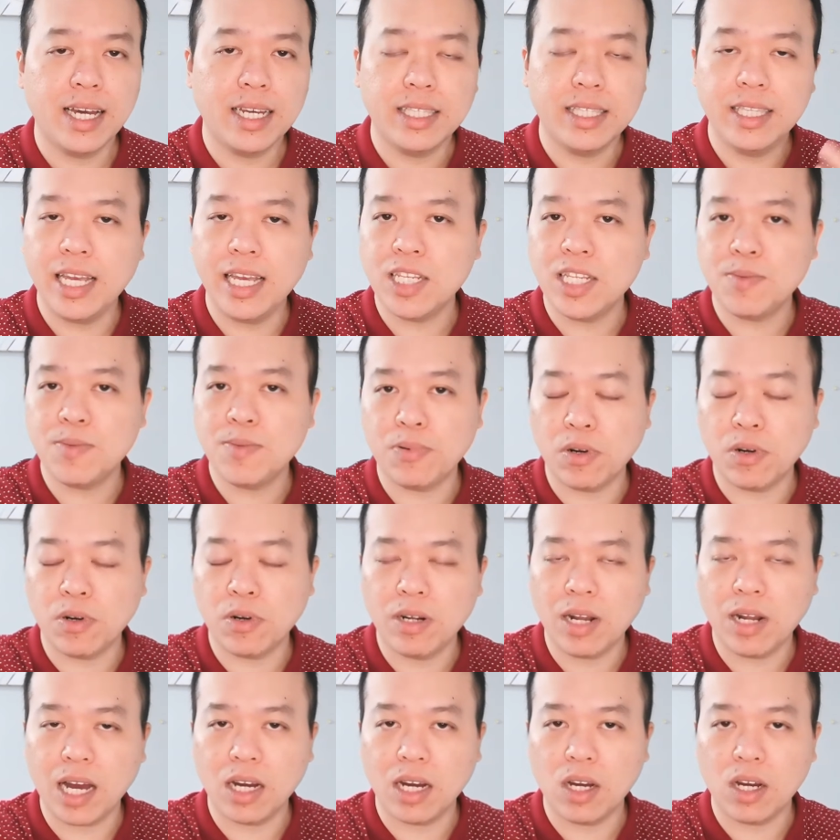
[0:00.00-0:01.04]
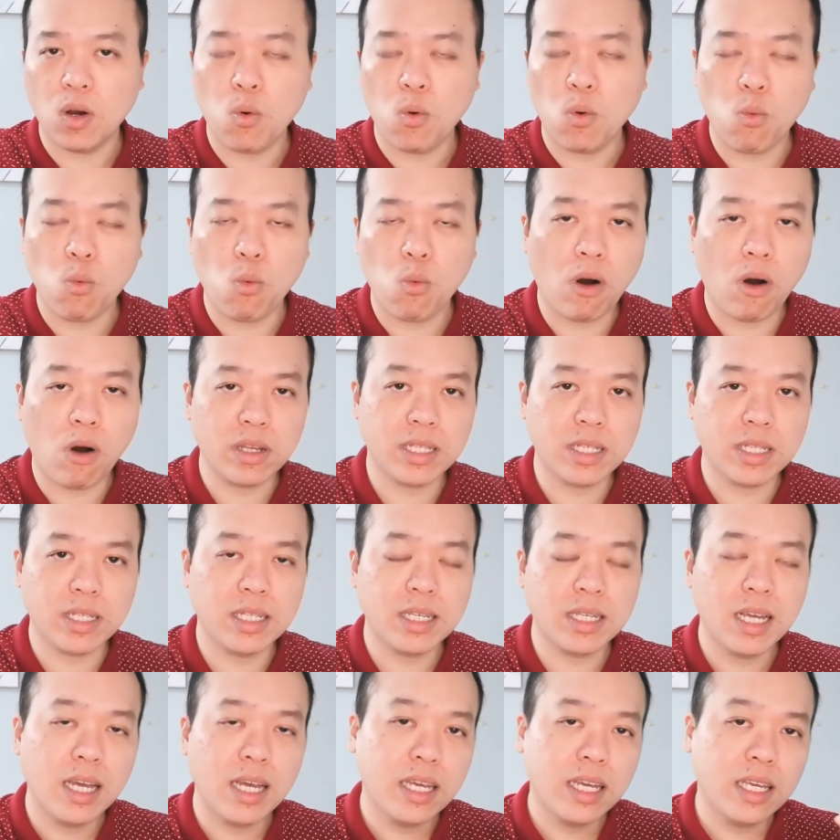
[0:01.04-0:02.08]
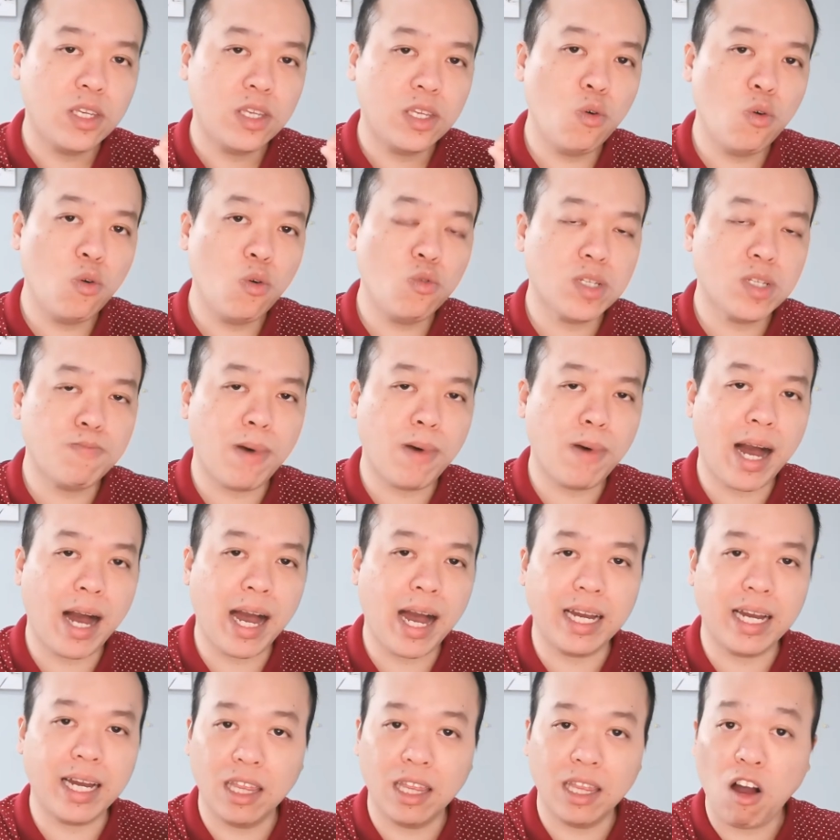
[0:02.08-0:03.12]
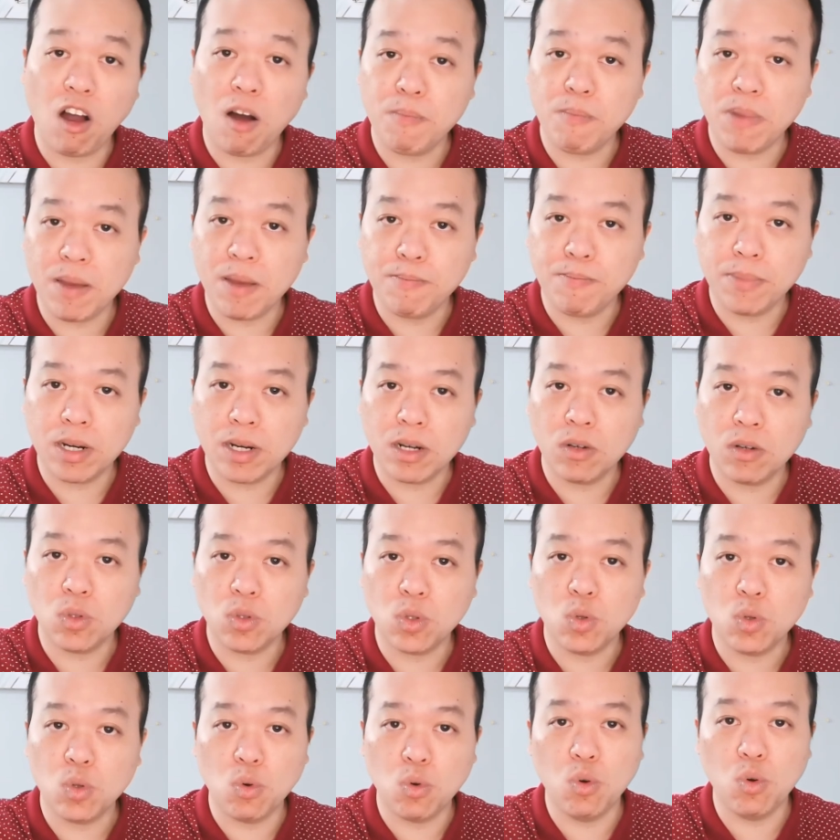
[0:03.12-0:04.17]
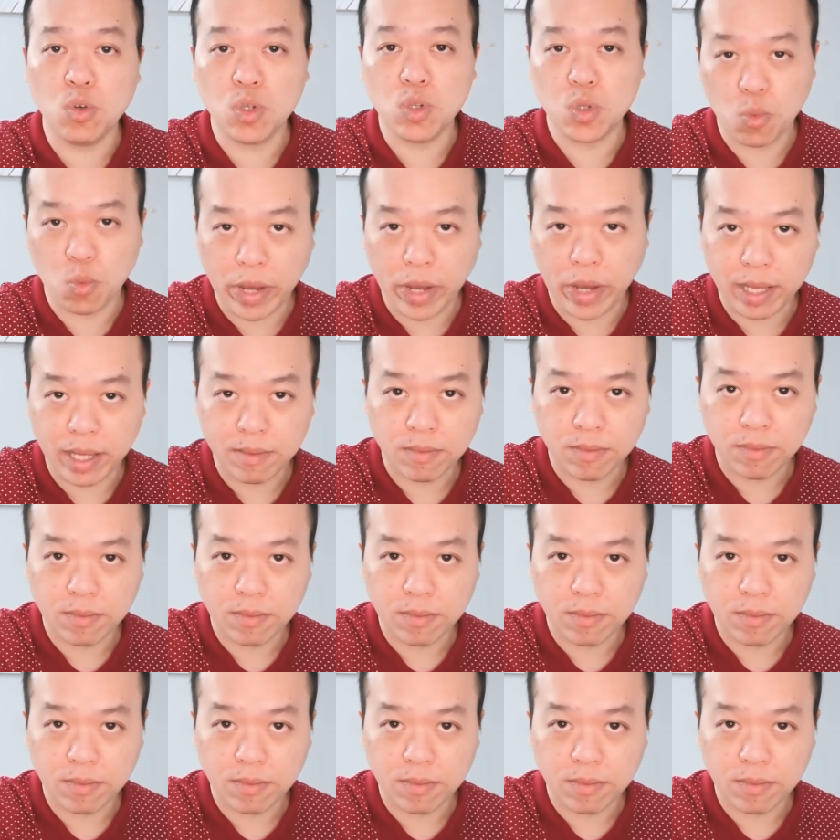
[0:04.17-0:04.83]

this product was used by a lot of people to lose weight